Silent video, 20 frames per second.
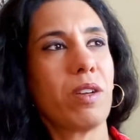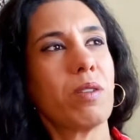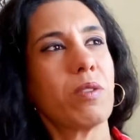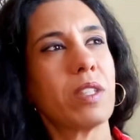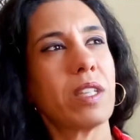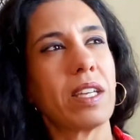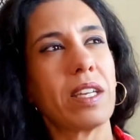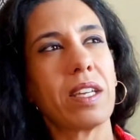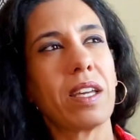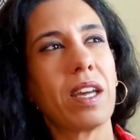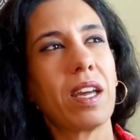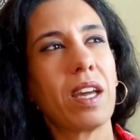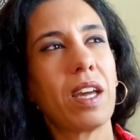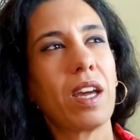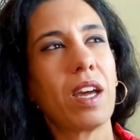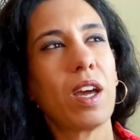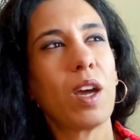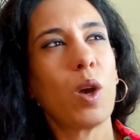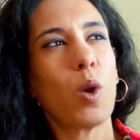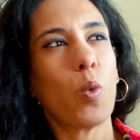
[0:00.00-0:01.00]
I was like,
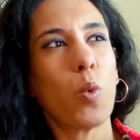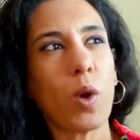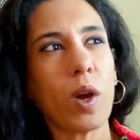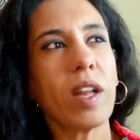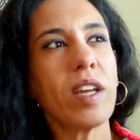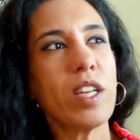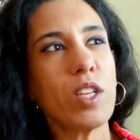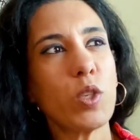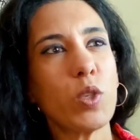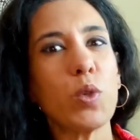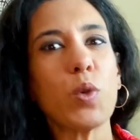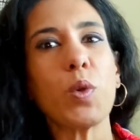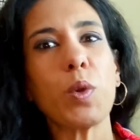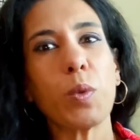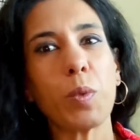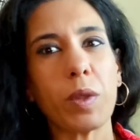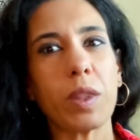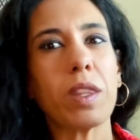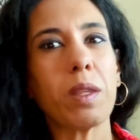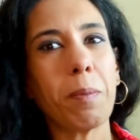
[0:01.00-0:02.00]
what are you doing
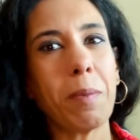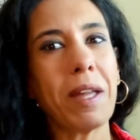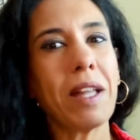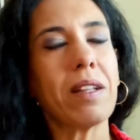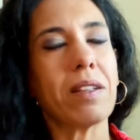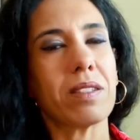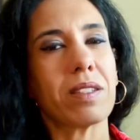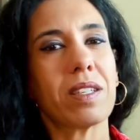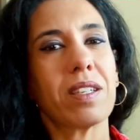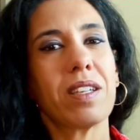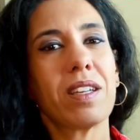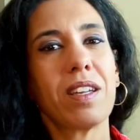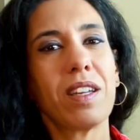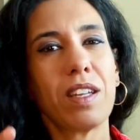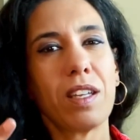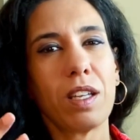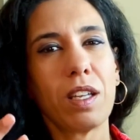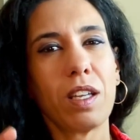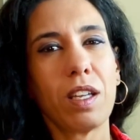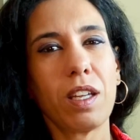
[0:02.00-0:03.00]
with the belt
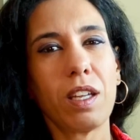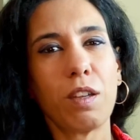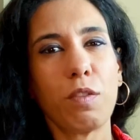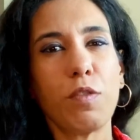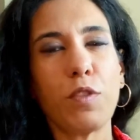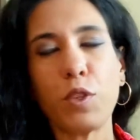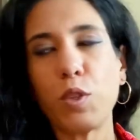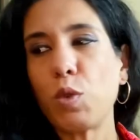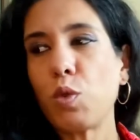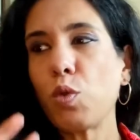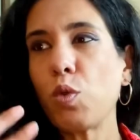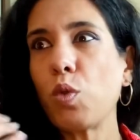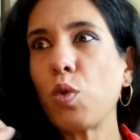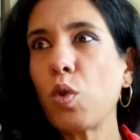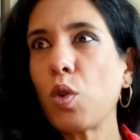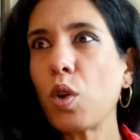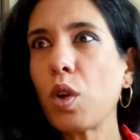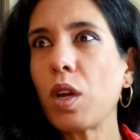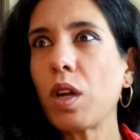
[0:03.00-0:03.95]
if you